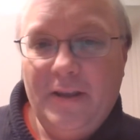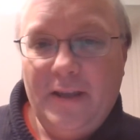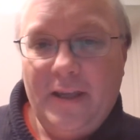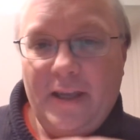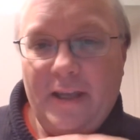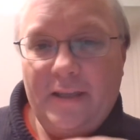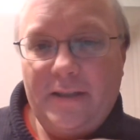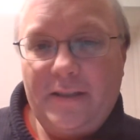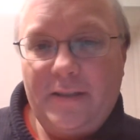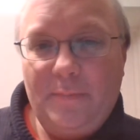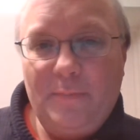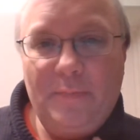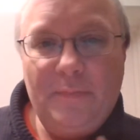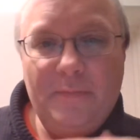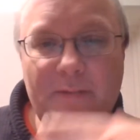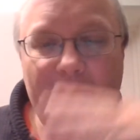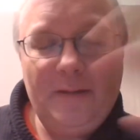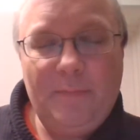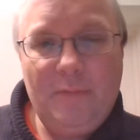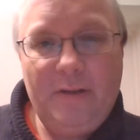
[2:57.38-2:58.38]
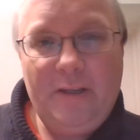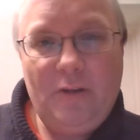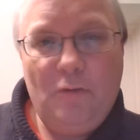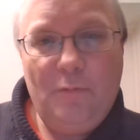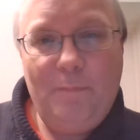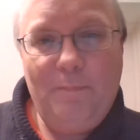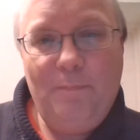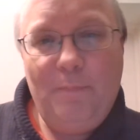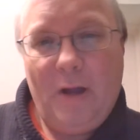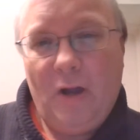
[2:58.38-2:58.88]
it's somebody
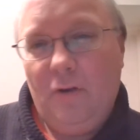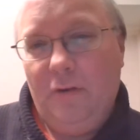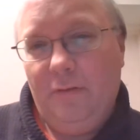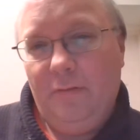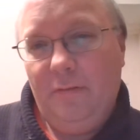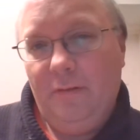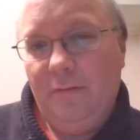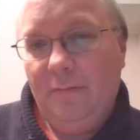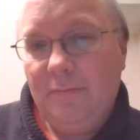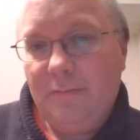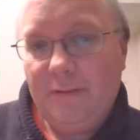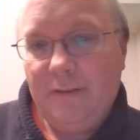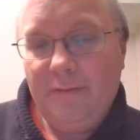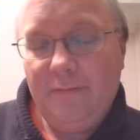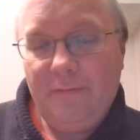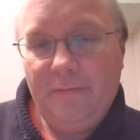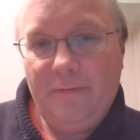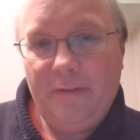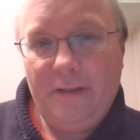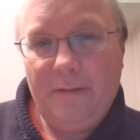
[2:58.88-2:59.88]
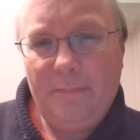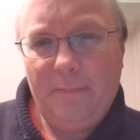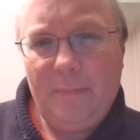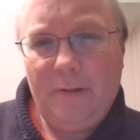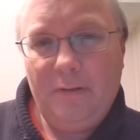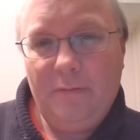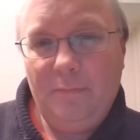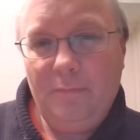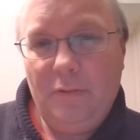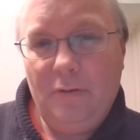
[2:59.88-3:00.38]
called Bone. Was it Philip
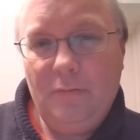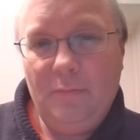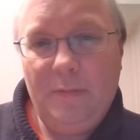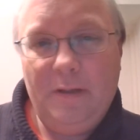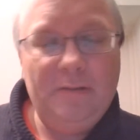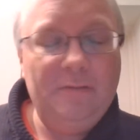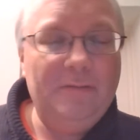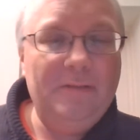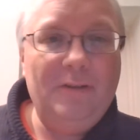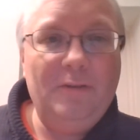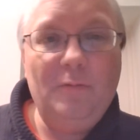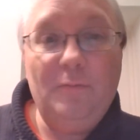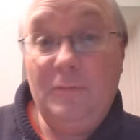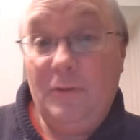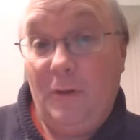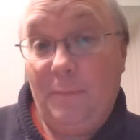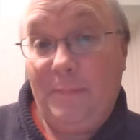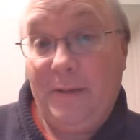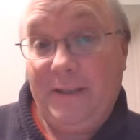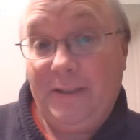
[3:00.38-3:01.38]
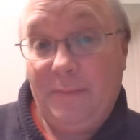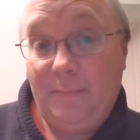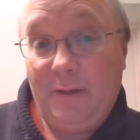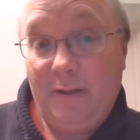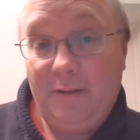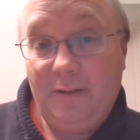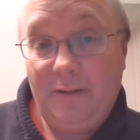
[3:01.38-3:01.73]
Bone, Paul Bone? Not Peter Bone,